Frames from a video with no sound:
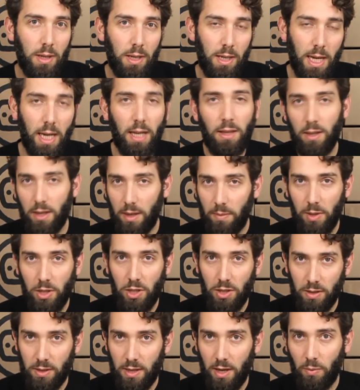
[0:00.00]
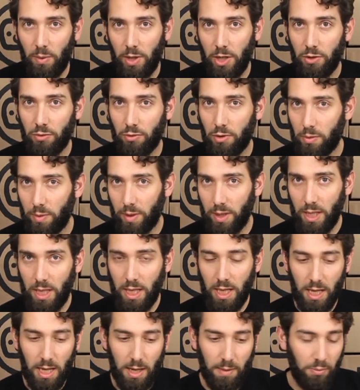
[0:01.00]
like the images that we drew in
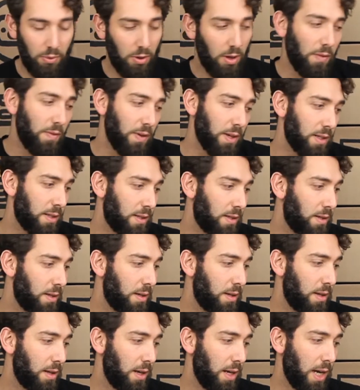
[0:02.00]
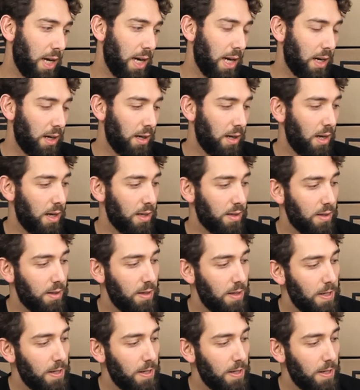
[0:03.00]
the uh, previous uh, class.